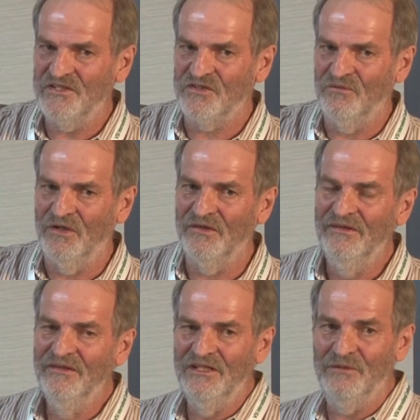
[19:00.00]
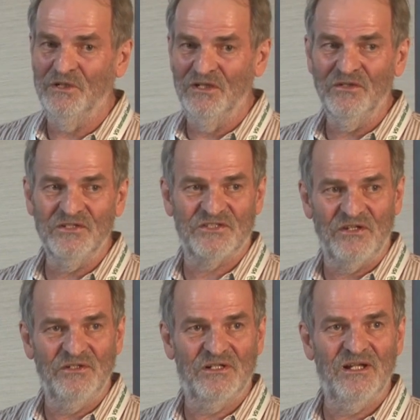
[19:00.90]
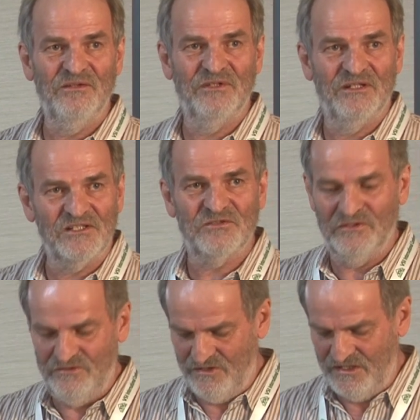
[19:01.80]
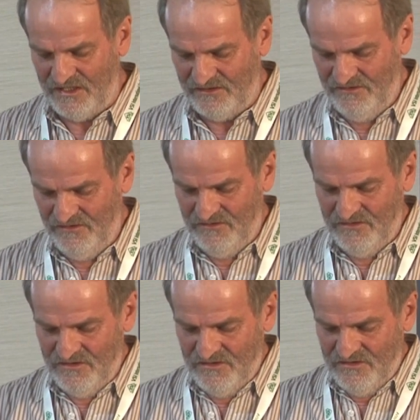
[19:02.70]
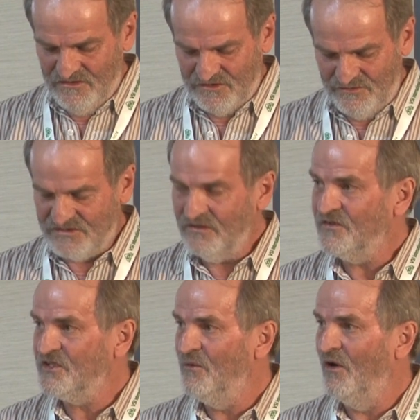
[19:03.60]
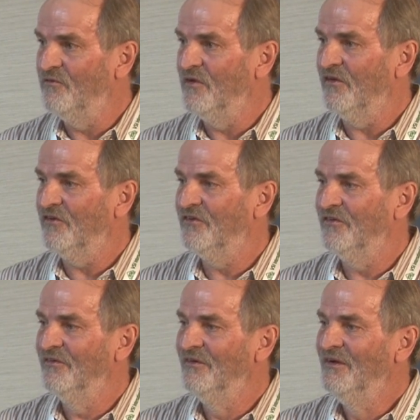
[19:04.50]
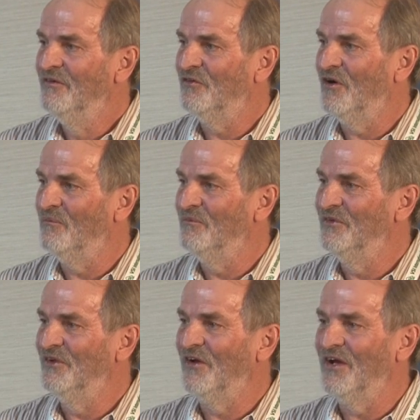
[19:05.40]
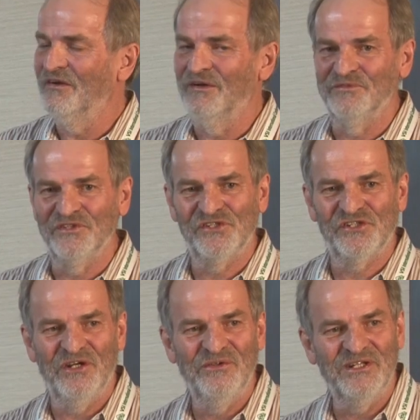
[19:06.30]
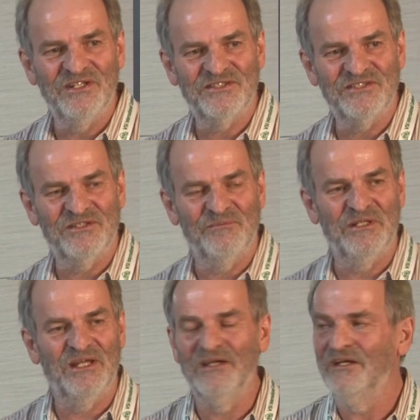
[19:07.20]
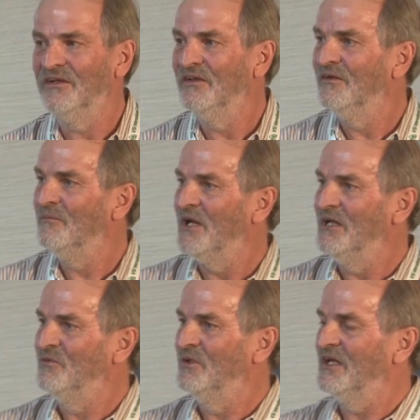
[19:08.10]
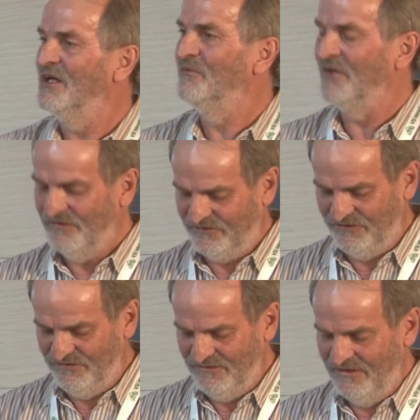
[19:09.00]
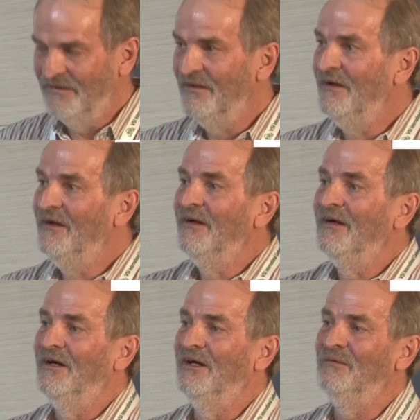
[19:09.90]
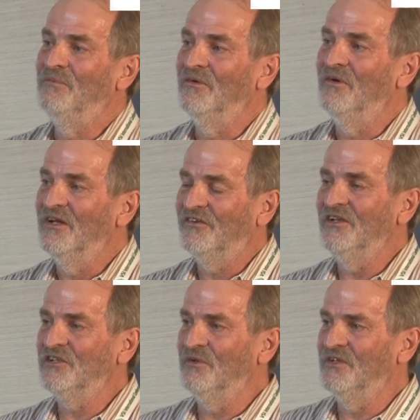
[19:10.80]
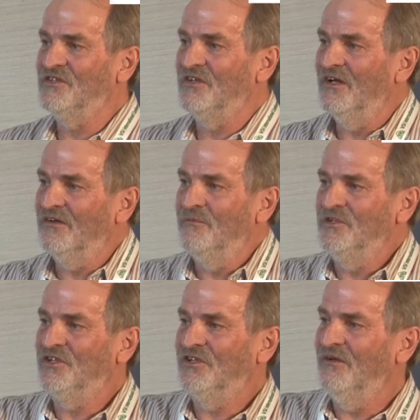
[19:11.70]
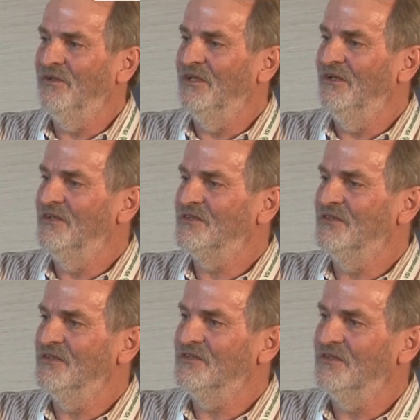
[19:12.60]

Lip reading: p1, it would look as though you cloned it. That's what you'd get. So it's not so obvious from the diagrams that show this. This will be in the paper when it comes out soon. But essentially what this diagram is showing is that